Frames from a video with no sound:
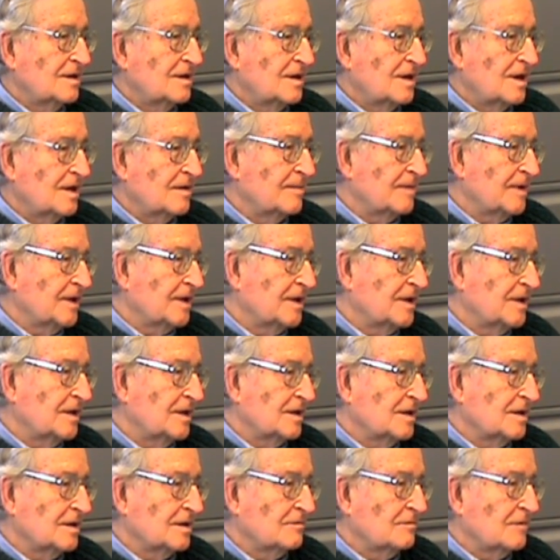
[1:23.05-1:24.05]

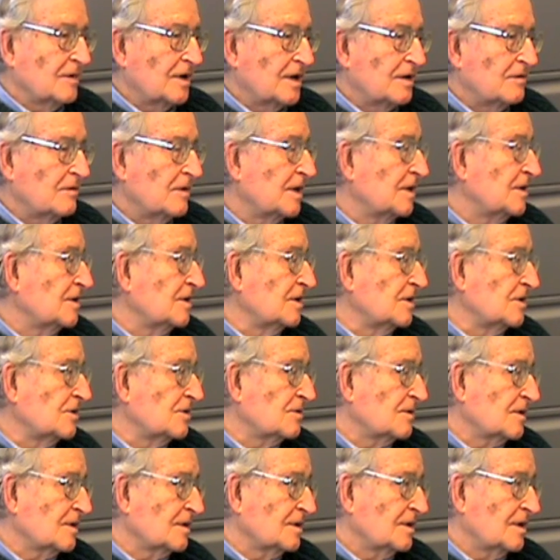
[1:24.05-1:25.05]
namely when he went to
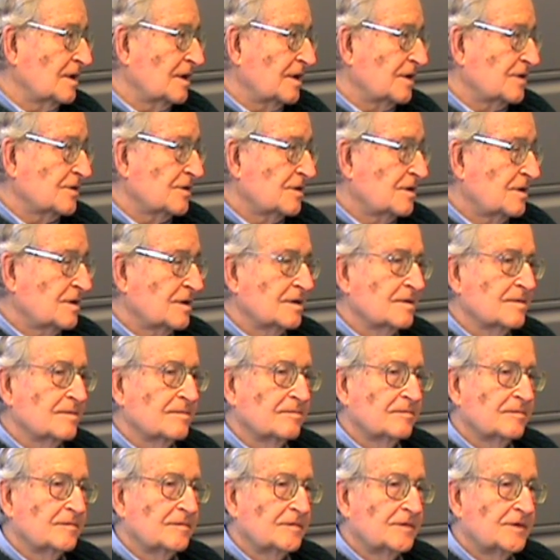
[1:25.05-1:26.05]
Israel last
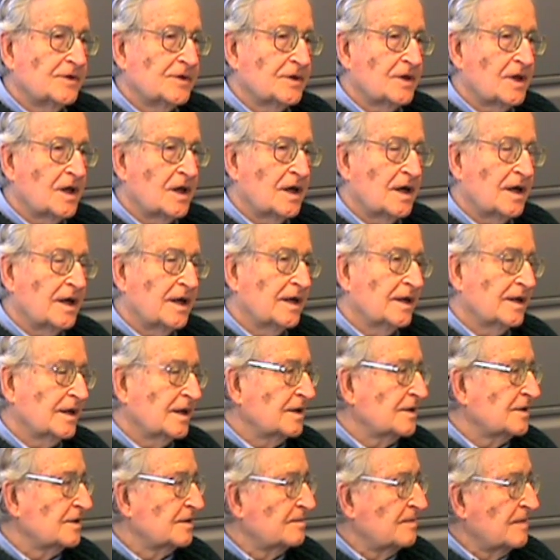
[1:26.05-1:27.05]
July, I
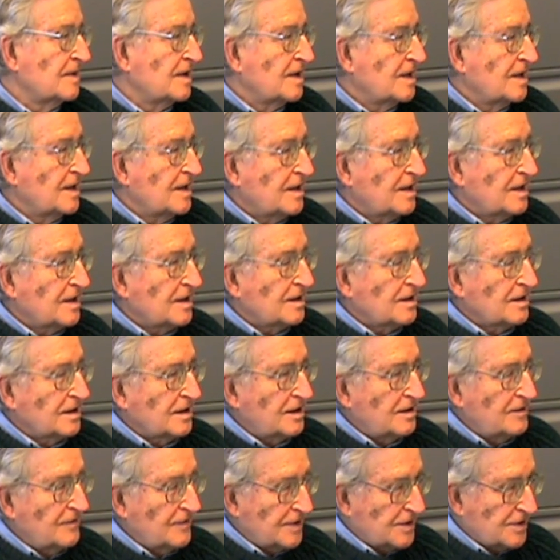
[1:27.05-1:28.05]
guess,
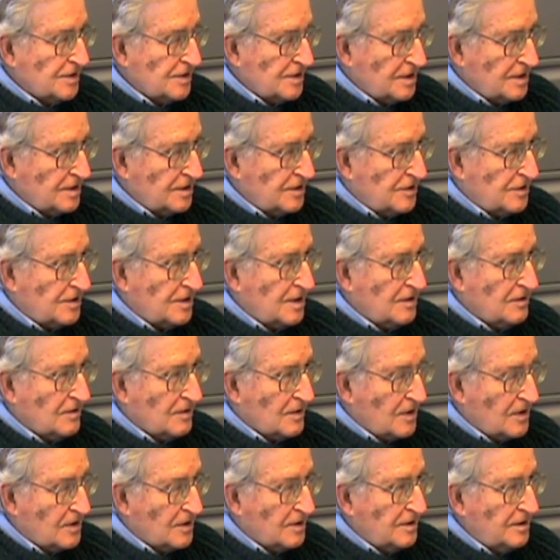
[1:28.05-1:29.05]
he visited
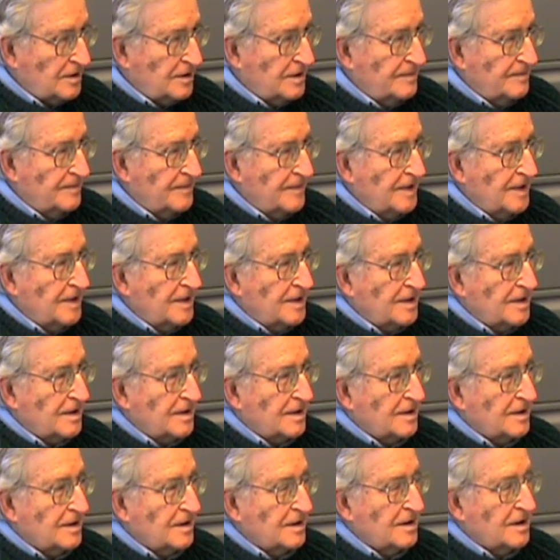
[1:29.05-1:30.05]
Sderot,
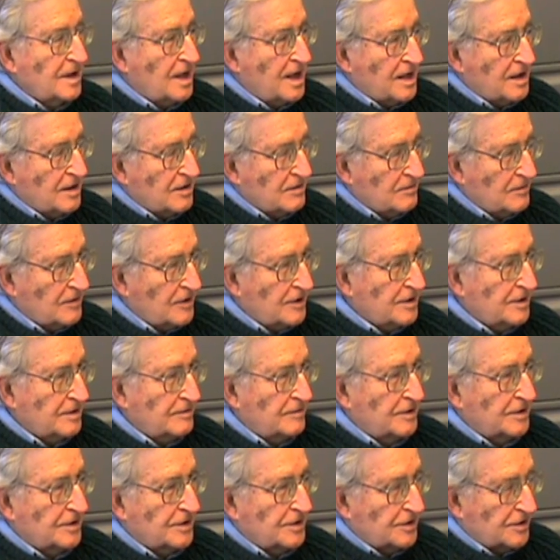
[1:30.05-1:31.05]
the town
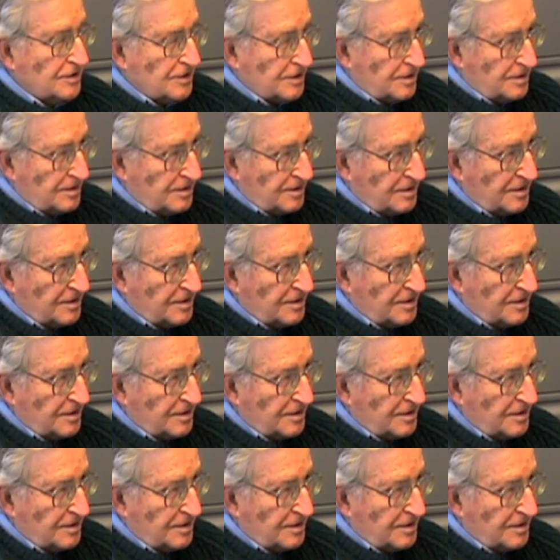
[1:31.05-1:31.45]
which is